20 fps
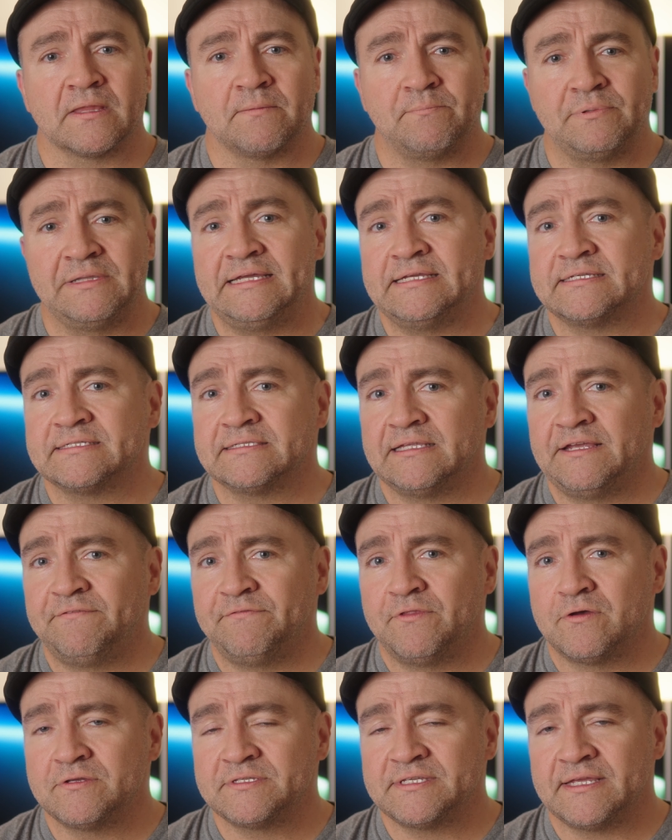please leave
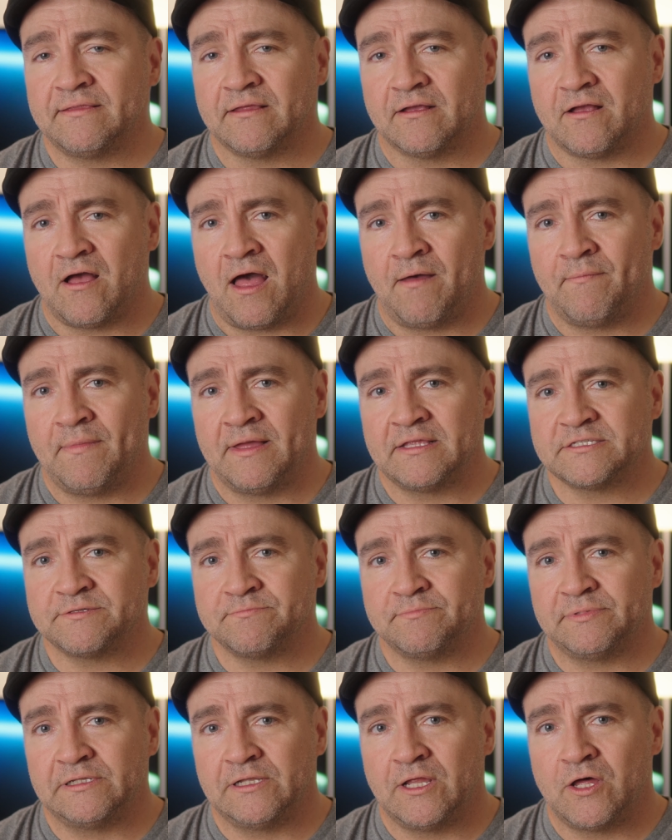those in the comments
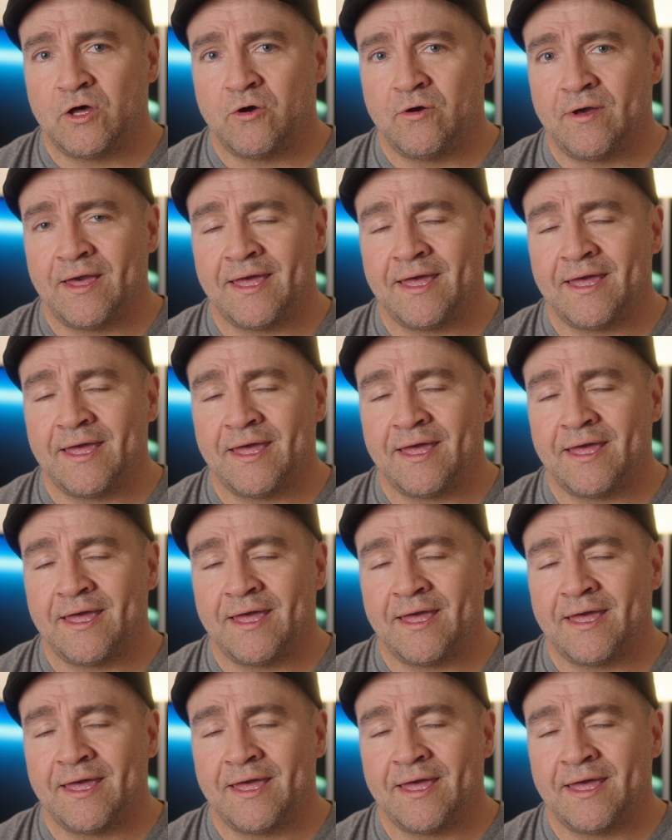below.